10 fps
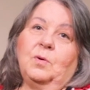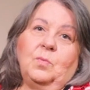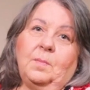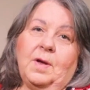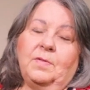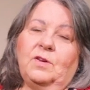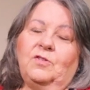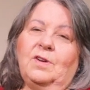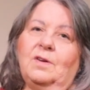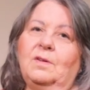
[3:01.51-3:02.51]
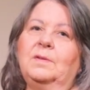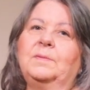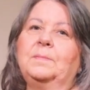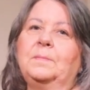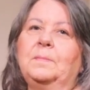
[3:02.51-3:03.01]
but what about this year?
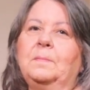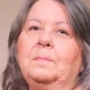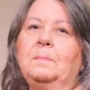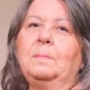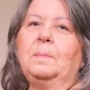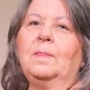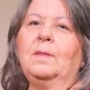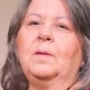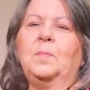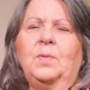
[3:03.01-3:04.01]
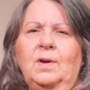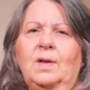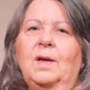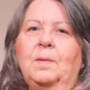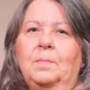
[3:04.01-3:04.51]
Put it
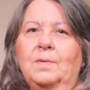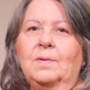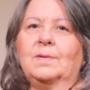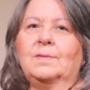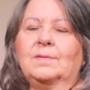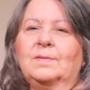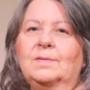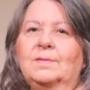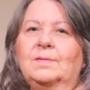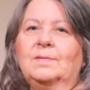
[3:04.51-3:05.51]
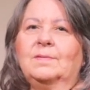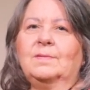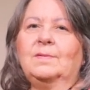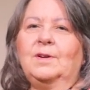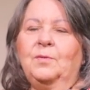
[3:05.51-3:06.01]
up.
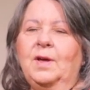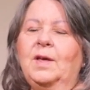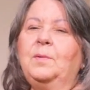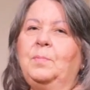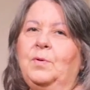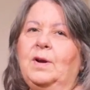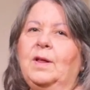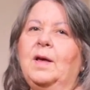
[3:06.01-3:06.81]
Go ahead and put it